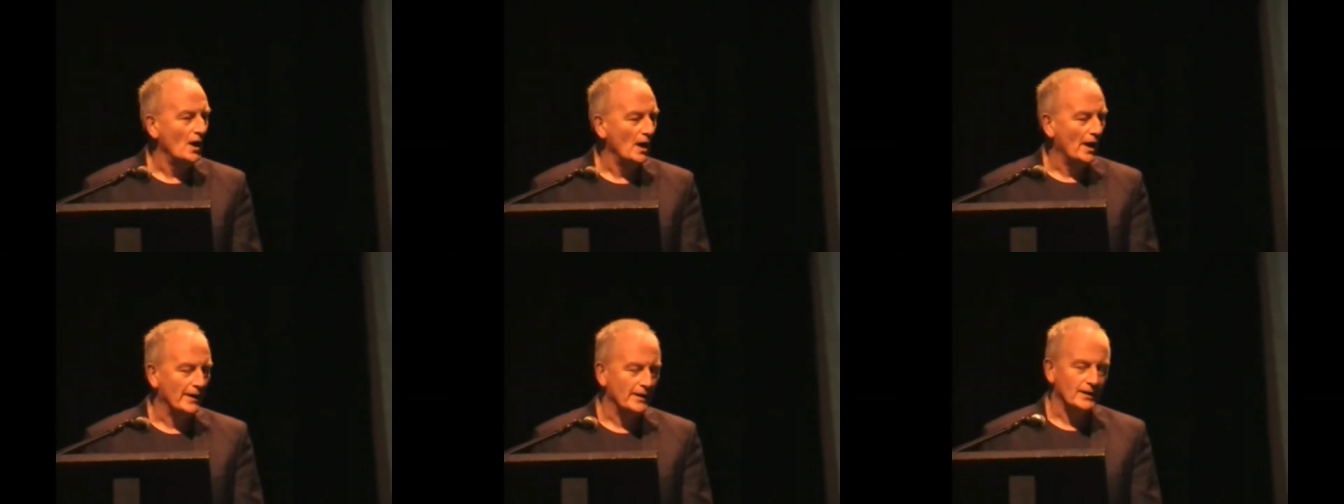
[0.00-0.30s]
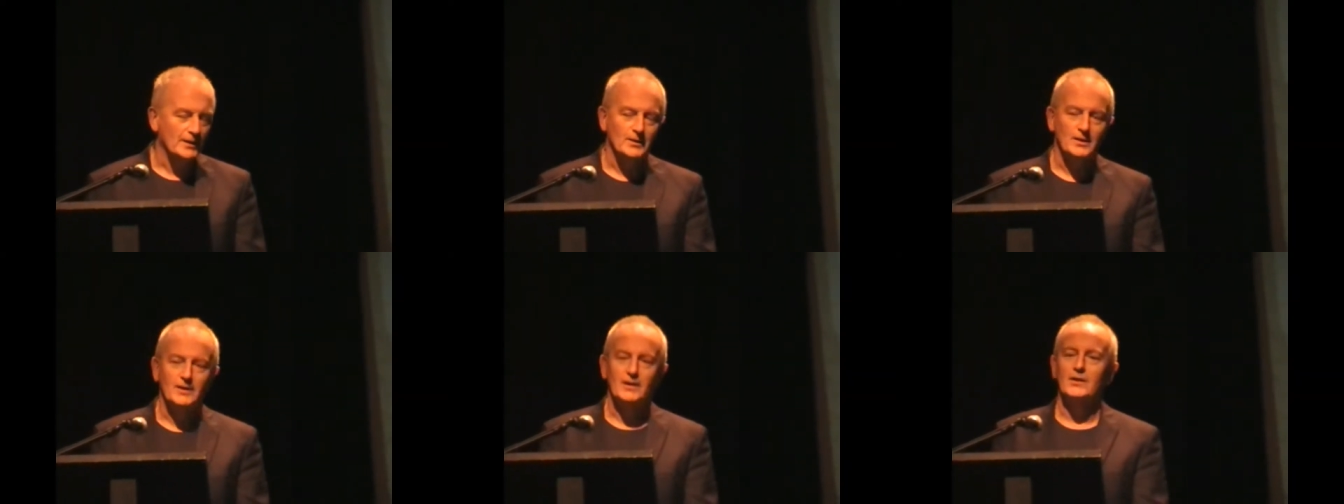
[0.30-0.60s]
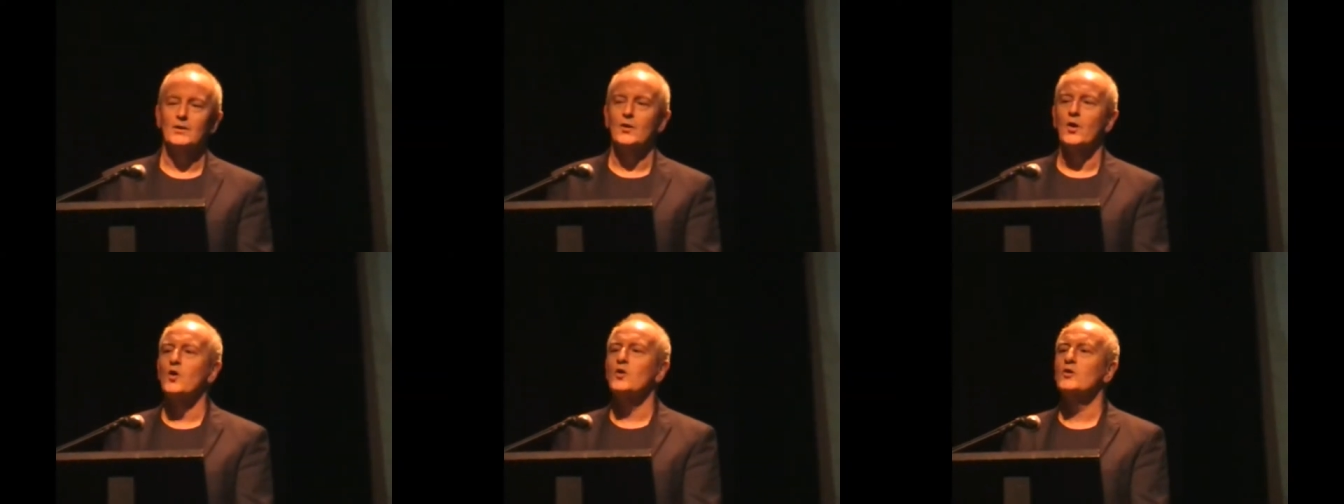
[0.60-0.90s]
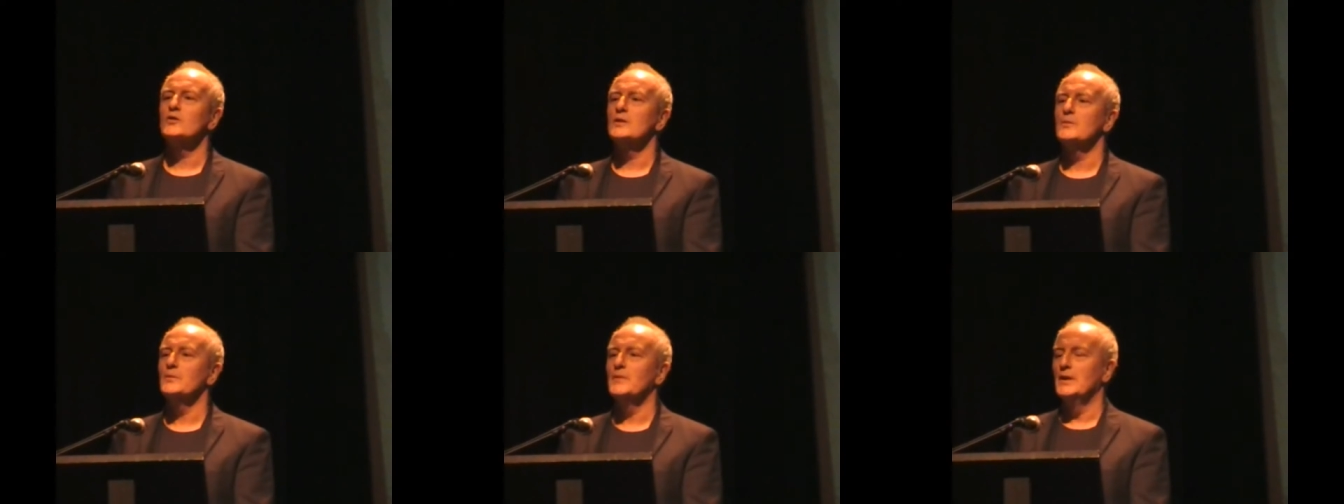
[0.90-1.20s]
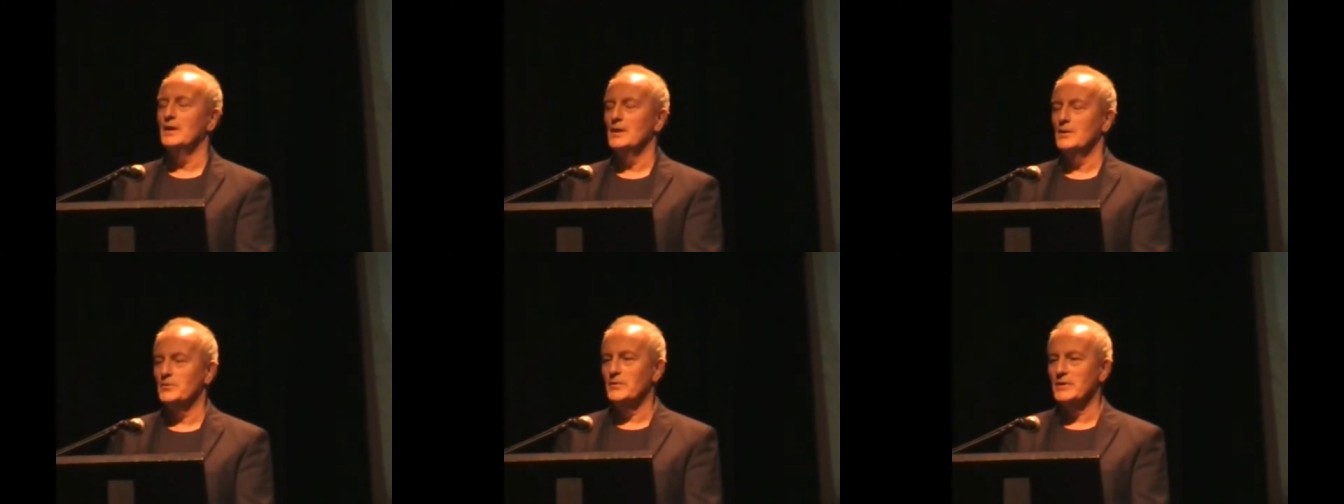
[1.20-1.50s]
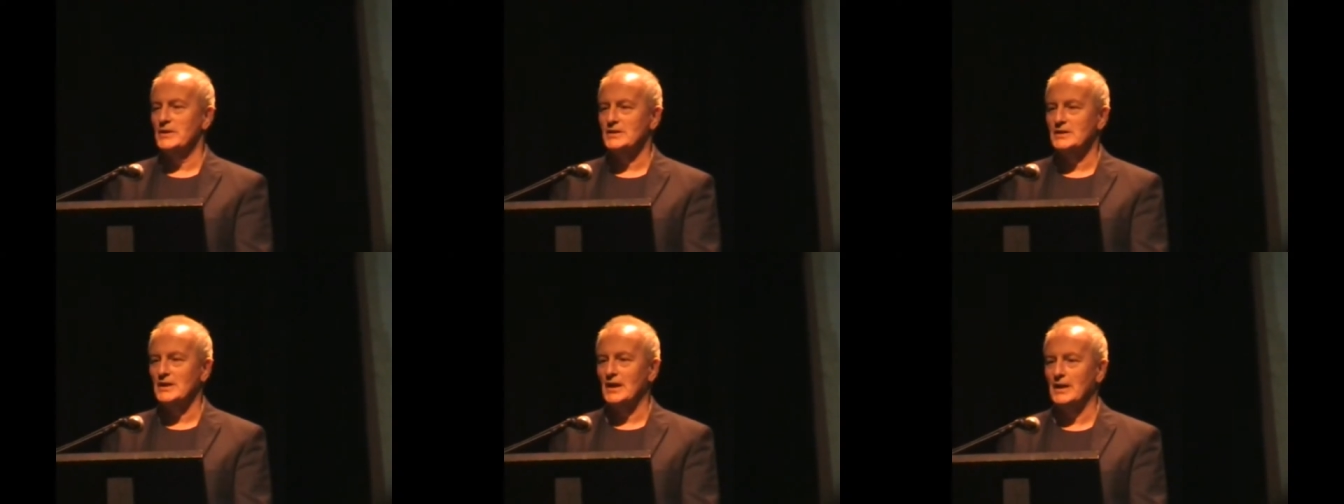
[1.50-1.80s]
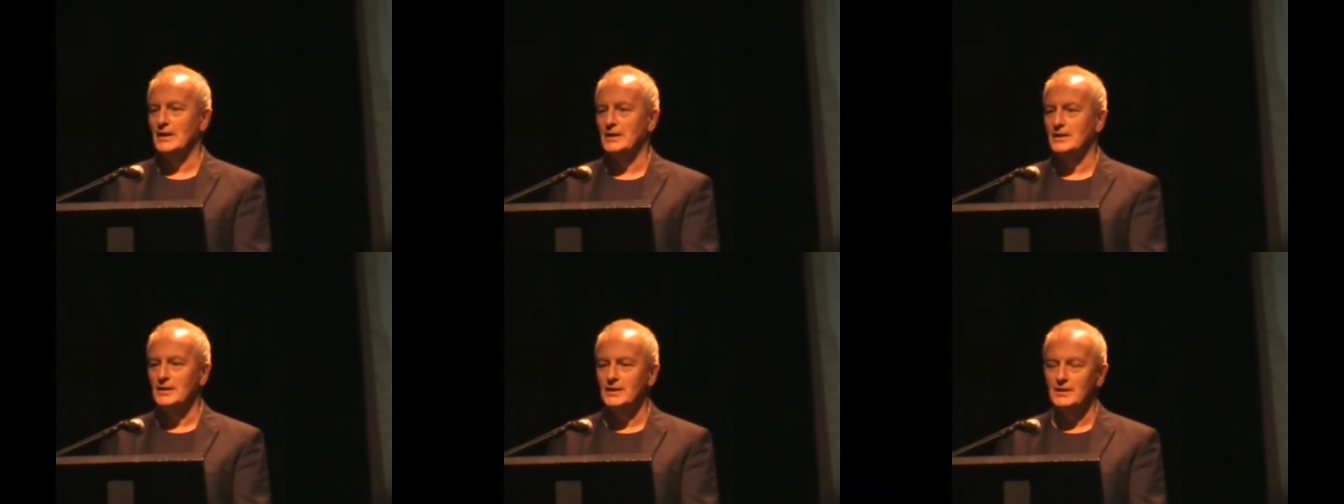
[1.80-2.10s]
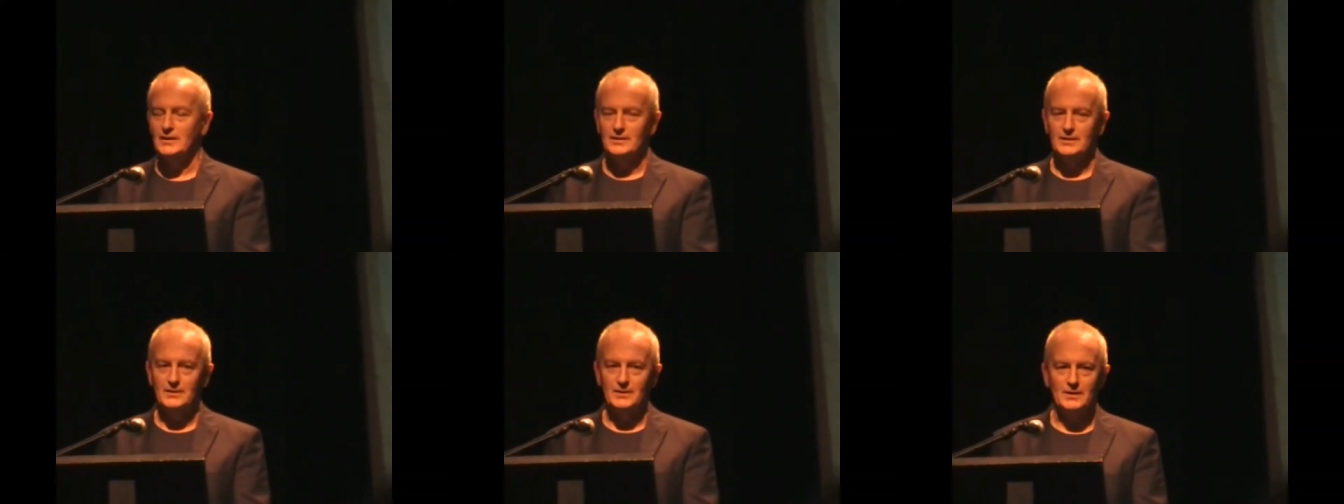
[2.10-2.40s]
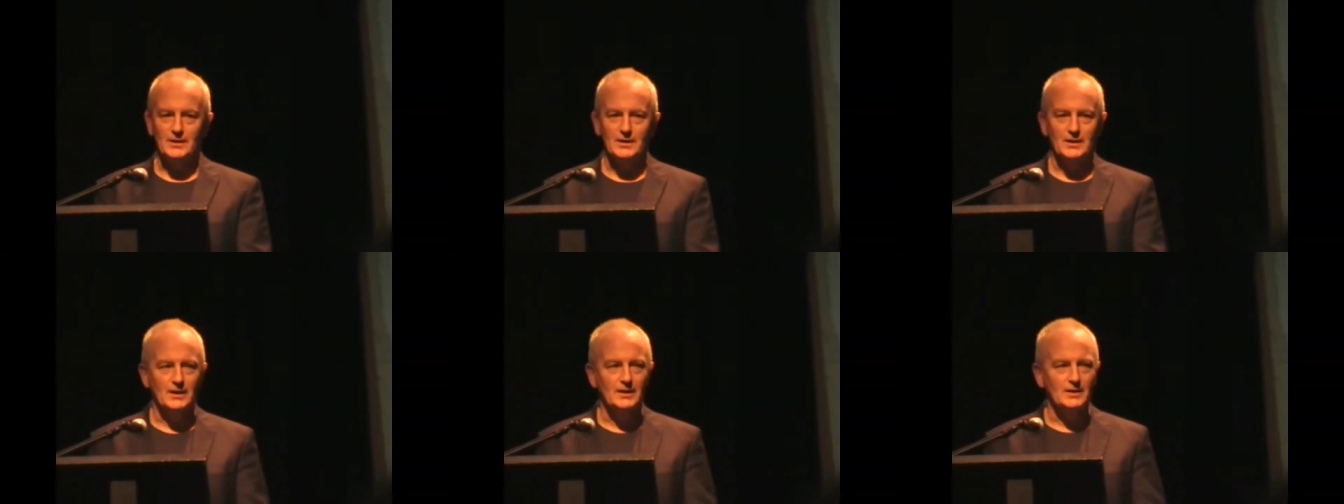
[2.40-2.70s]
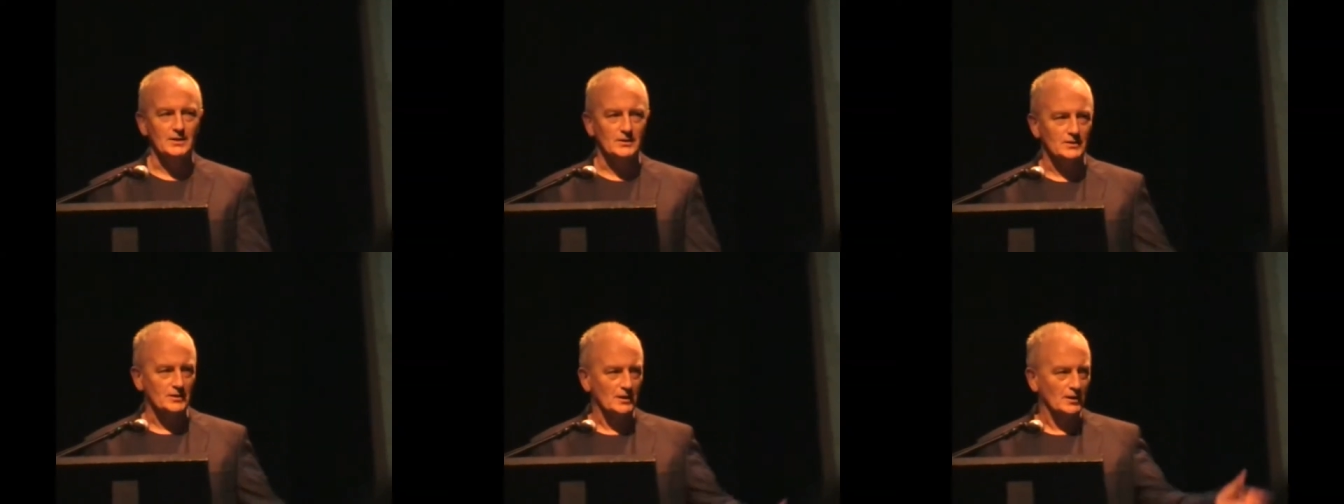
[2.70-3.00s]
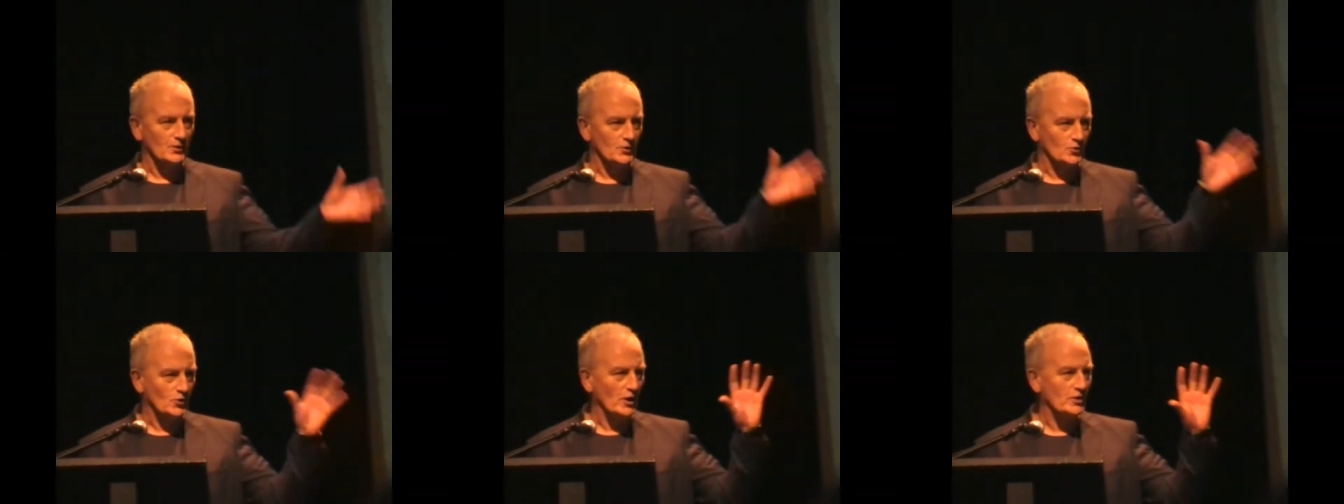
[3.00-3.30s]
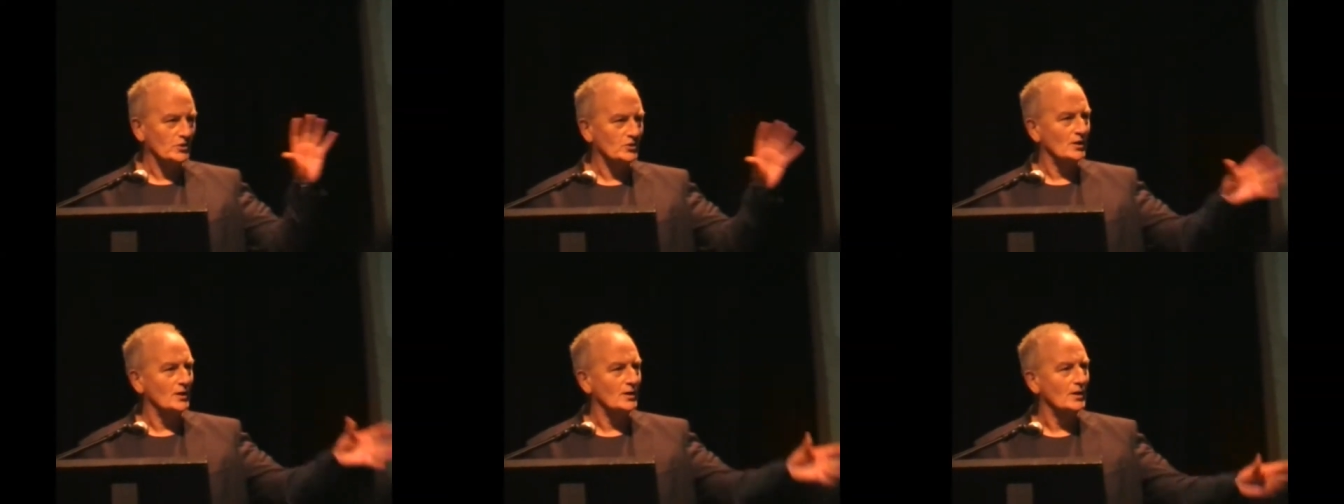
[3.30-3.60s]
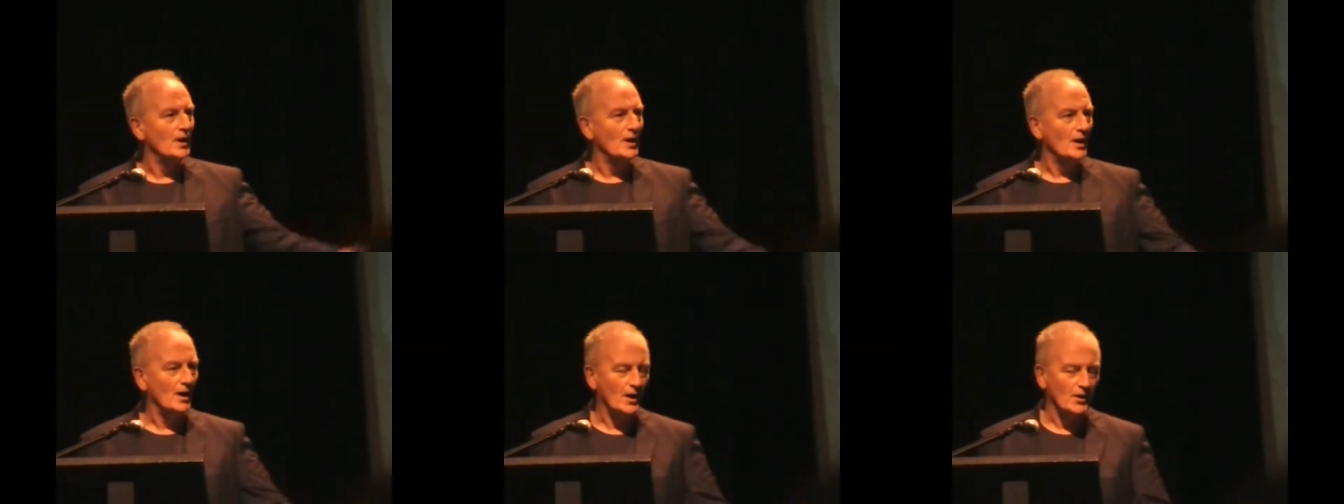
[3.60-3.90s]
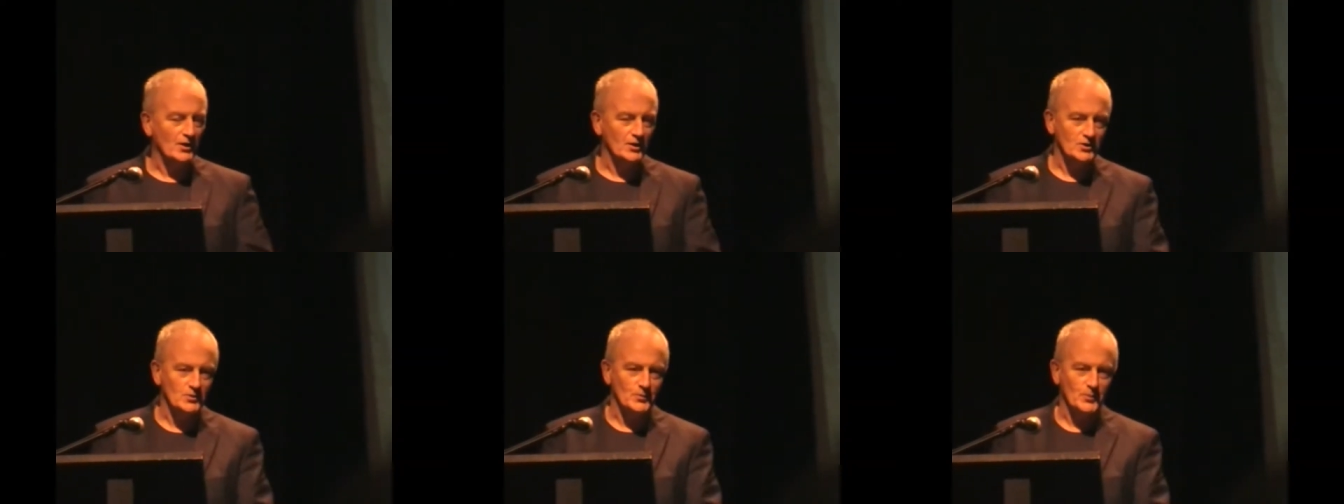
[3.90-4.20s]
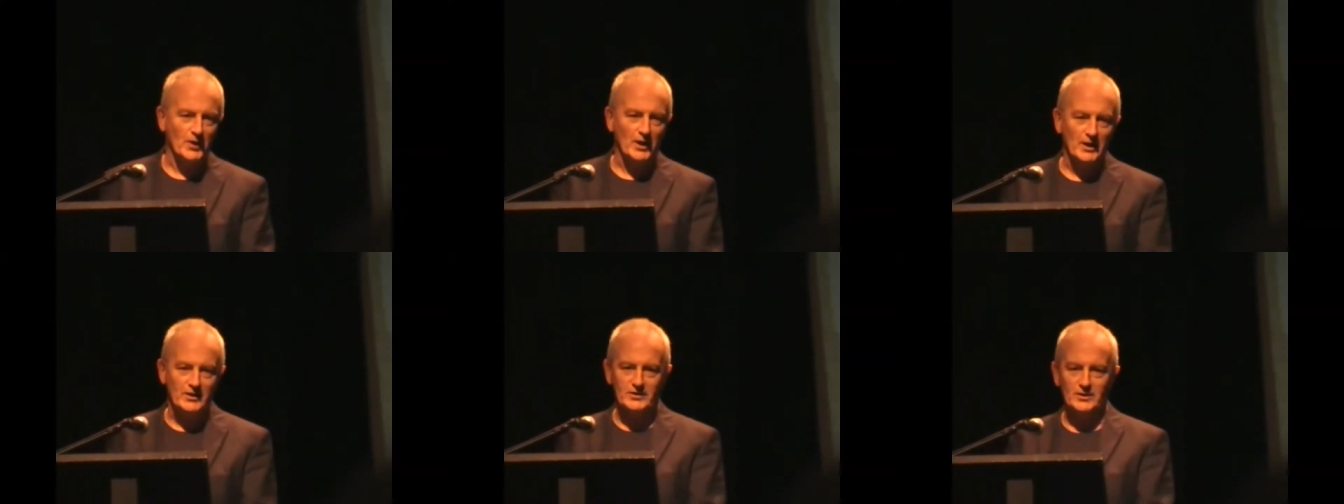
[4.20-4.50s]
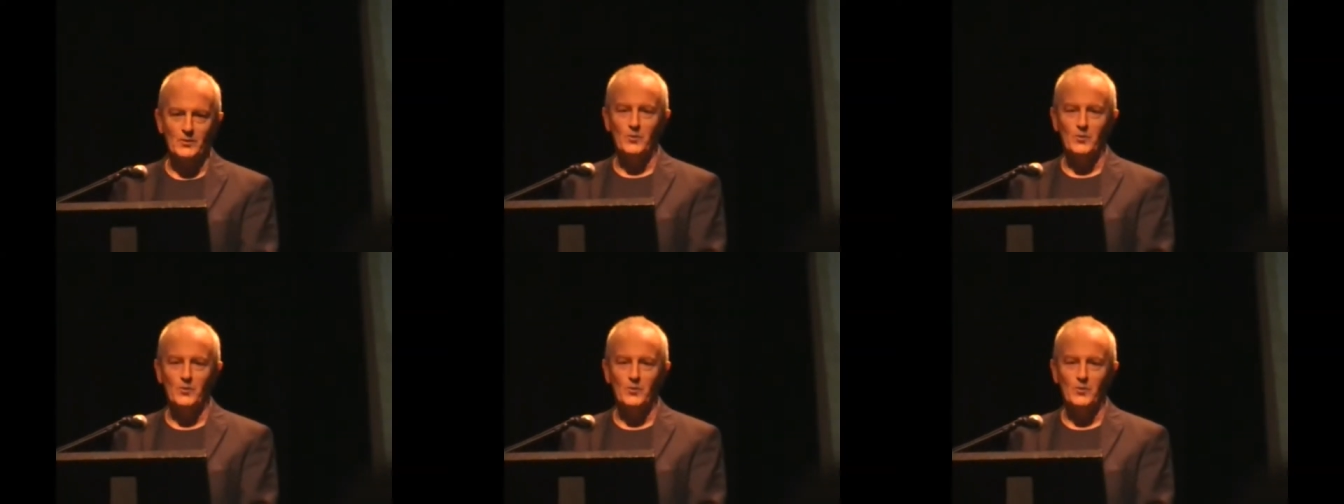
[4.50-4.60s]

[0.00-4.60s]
and he hung them beside his dresser or his press.